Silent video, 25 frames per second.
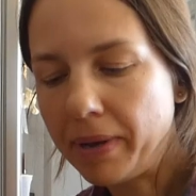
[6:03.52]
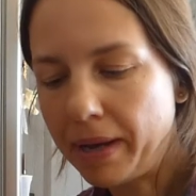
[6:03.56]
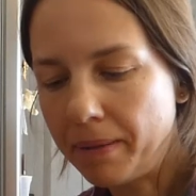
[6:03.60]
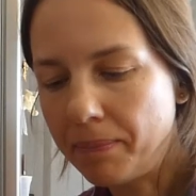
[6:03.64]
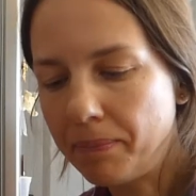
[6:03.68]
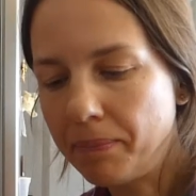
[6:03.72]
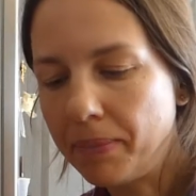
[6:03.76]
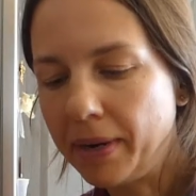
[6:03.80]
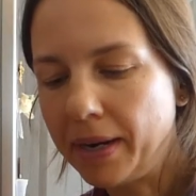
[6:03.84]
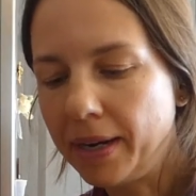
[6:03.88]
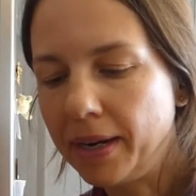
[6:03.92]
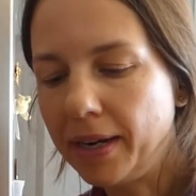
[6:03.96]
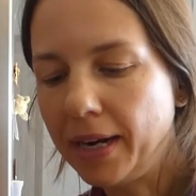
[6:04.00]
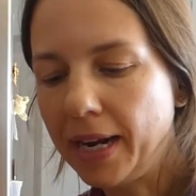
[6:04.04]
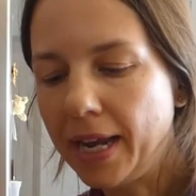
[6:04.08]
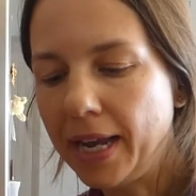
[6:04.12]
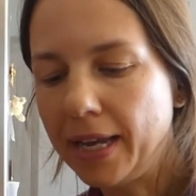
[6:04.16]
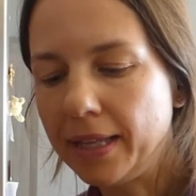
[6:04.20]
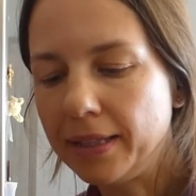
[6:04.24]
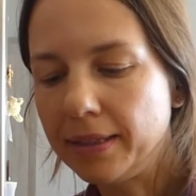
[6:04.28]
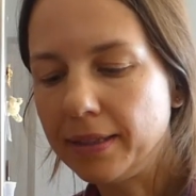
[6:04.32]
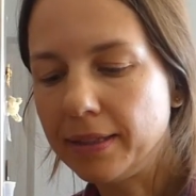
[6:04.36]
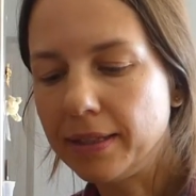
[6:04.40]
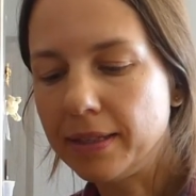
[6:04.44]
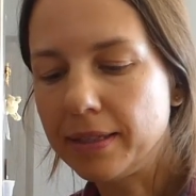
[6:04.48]
pepper
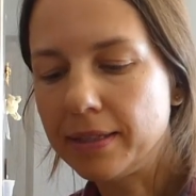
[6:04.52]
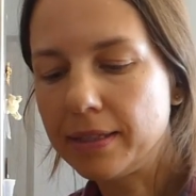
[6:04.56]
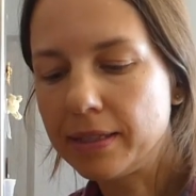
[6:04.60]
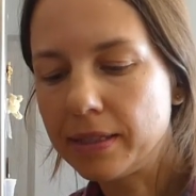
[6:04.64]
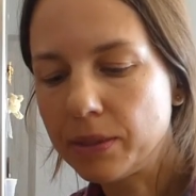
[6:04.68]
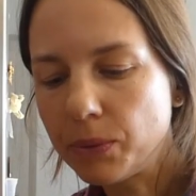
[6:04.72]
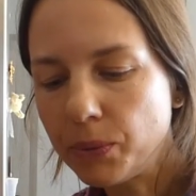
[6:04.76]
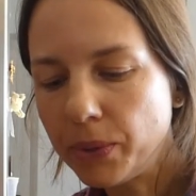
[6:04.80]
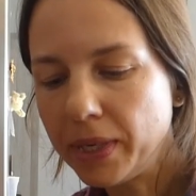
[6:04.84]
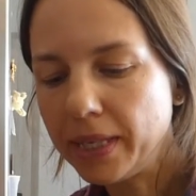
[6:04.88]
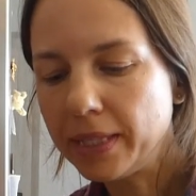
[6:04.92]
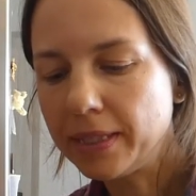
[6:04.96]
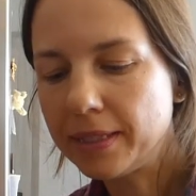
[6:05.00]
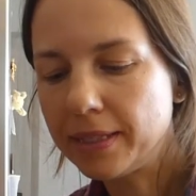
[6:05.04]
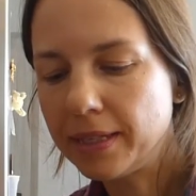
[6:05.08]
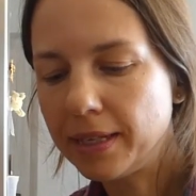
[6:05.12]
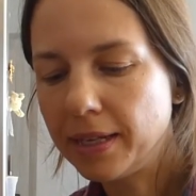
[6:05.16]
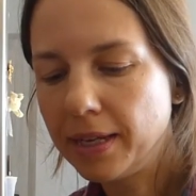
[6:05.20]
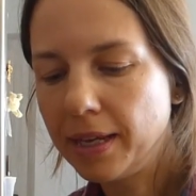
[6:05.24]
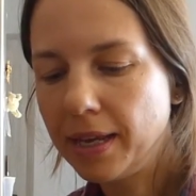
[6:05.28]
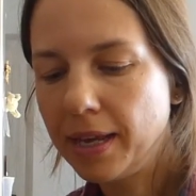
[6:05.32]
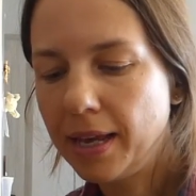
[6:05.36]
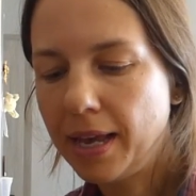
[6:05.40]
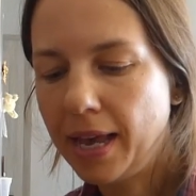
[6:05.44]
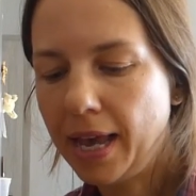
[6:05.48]
and sweet
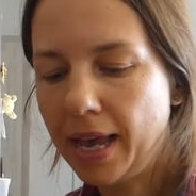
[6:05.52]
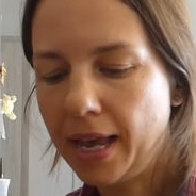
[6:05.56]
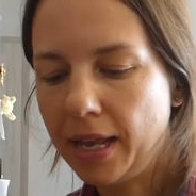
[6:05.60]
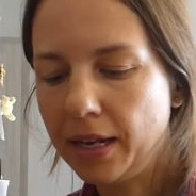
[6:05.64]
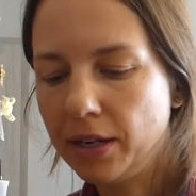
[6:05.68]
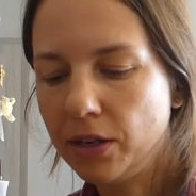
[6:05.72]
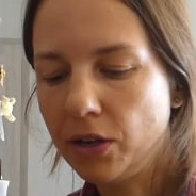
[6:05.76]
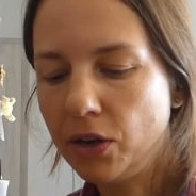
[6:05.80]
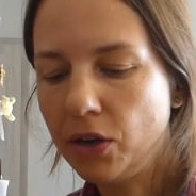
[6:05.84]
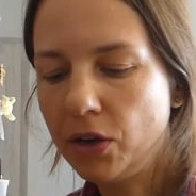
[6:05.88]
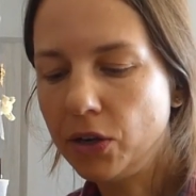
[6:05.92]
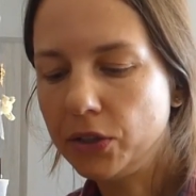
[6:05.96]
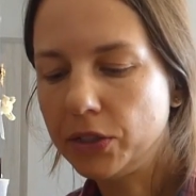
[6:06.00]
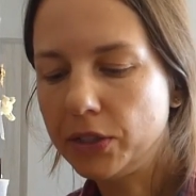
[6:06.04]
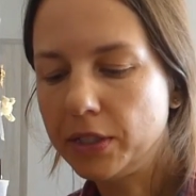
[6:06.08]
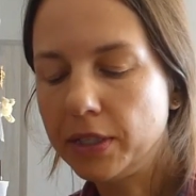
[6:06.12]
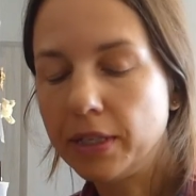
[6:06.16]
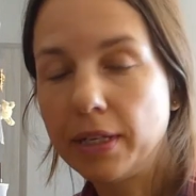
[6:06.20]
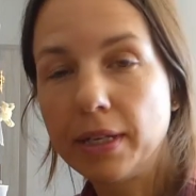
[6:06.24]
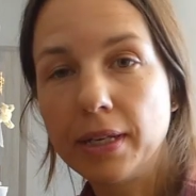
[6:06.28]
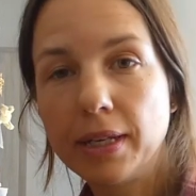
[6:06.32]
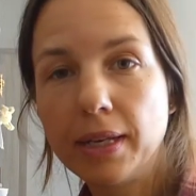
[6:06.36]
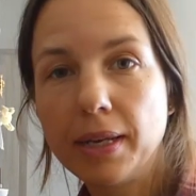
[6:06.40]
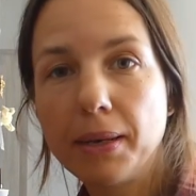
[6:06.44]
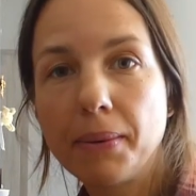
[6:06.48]
and hot
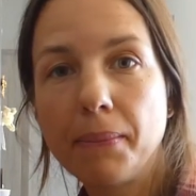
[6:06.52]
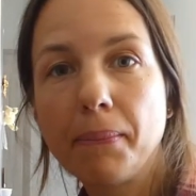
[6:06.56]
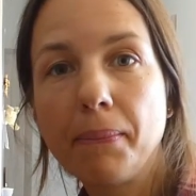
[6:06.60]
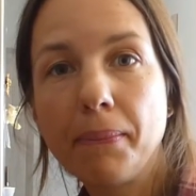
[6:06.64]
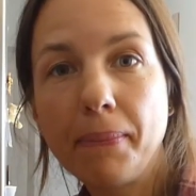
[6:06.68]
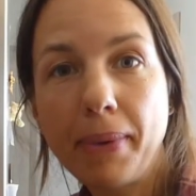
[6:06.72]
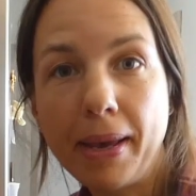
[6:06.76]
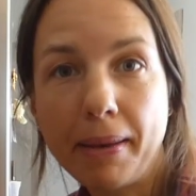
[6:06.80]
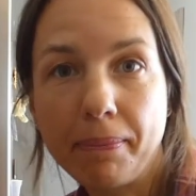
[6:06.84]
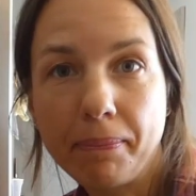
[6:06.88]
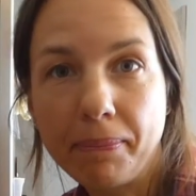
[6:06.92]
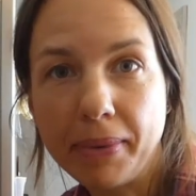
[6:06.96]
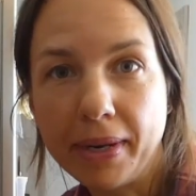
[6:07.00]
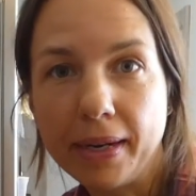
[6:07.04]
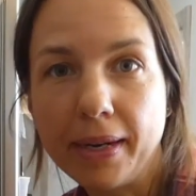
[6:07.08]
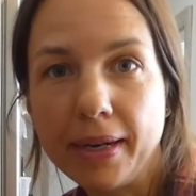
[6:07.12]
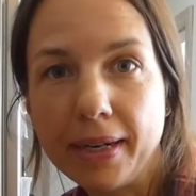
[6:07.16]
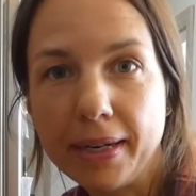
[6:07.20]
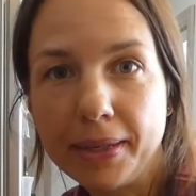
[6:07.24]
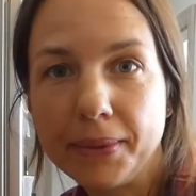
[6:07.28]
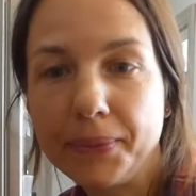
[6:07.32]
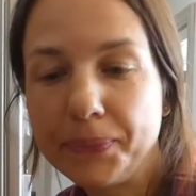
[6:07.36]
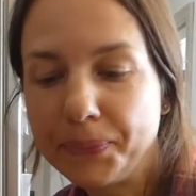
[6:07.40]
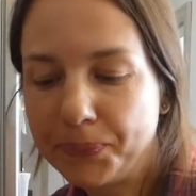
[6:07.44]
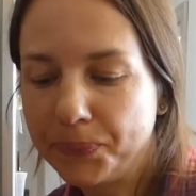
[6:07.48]
pepper.
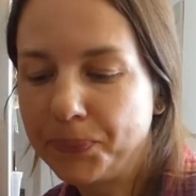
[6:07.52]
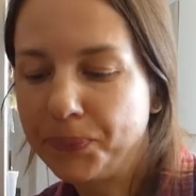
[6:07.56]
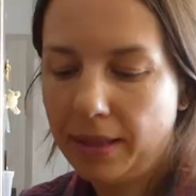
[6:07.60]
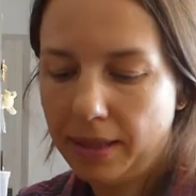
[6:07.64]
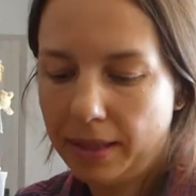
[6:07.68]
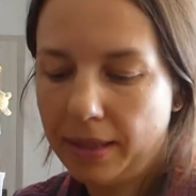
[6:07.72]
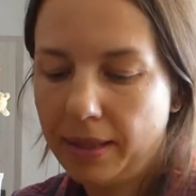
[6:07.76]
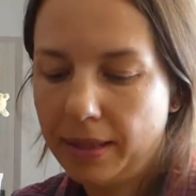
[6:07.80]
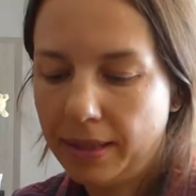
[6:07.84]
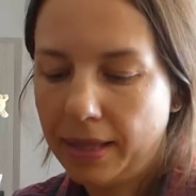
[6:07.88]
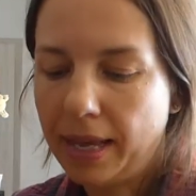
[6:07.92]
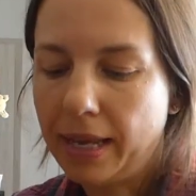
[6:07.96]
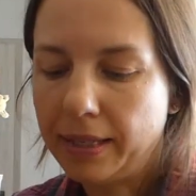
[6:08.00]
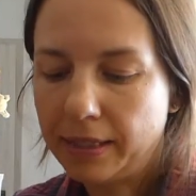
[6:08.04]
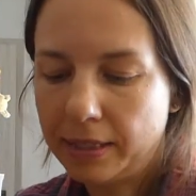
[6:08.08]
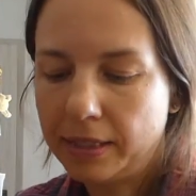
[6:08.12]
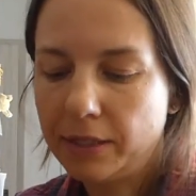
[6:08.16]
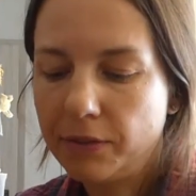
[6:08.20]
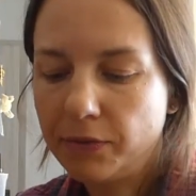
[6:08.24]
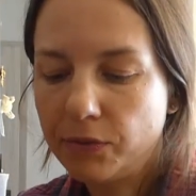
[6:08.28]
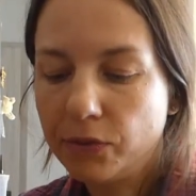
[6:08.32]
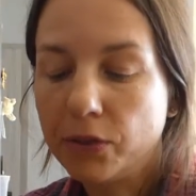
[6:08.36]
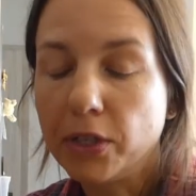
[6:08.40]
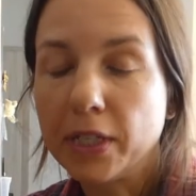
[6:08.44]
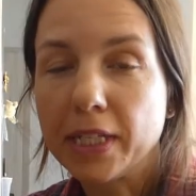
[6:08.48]
That's
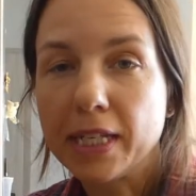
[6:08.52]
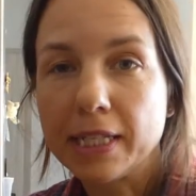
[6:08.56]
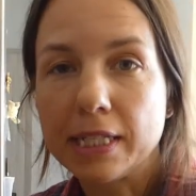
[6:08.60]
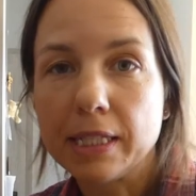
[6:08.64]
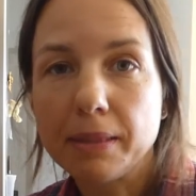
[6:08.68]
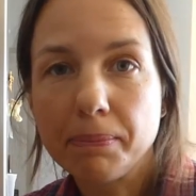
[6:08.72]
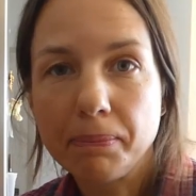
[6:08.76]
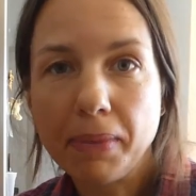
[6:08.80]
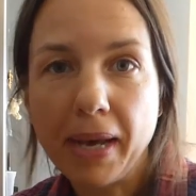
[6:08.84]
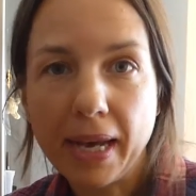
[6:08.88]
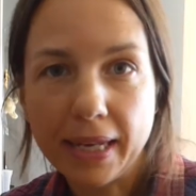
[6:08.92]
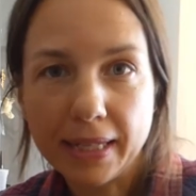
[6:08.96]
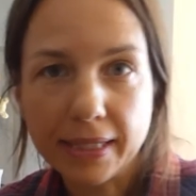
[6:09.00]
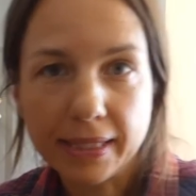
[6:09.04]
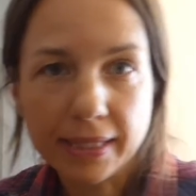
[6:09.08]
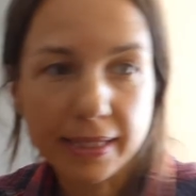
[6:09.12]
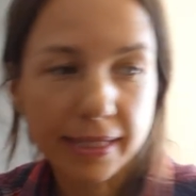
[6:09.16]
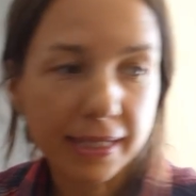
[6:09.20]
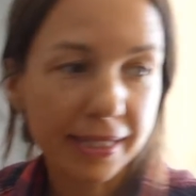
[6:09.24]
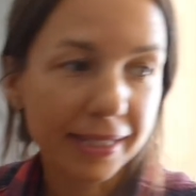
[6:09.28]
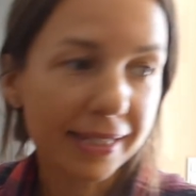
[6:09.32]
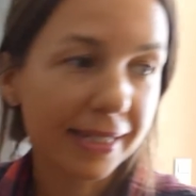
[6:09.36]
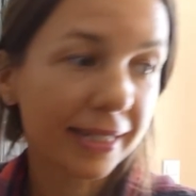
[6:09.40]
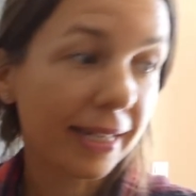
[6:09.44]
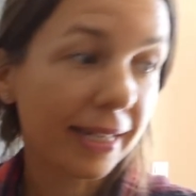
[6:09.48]
for the spices